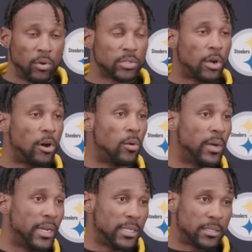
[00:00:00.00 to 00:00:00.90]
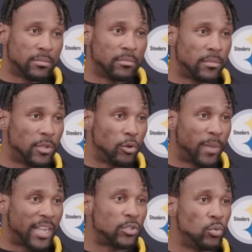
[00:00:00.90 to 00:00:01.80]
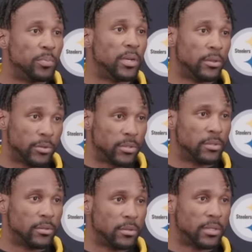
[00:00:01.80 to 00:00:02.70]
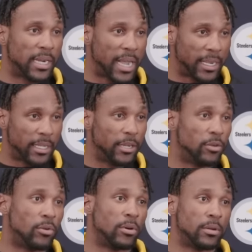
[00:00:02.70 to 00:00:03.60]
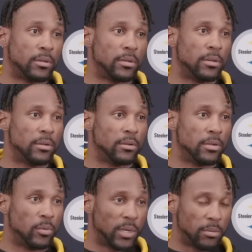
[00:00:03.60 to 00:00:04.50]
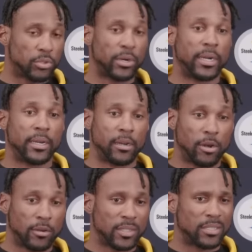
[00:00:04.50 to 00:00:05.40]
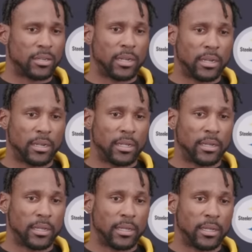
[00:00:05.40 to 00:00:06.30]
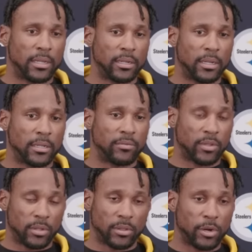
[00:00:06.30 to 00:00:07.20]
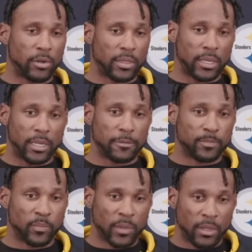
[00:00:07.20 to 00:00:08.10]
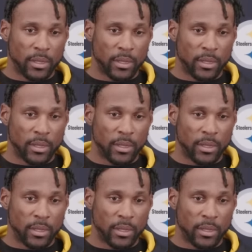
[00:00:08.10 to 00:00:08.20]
those are always, you know, my two pillars that I lean on, you know, when I'm training in the off season. And and, and, and the third thing